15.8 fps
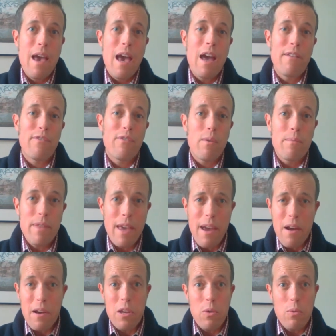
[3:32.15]
And from
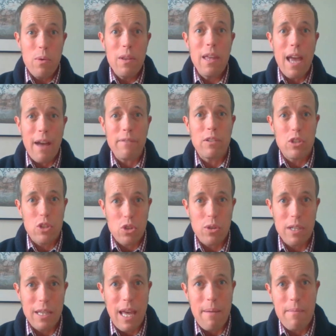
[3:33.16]
there, you really have to
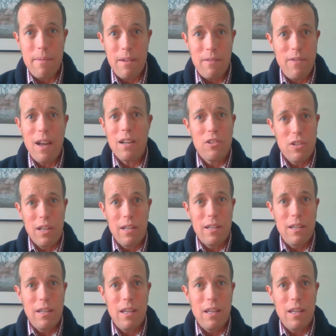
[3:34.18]
treat that infection.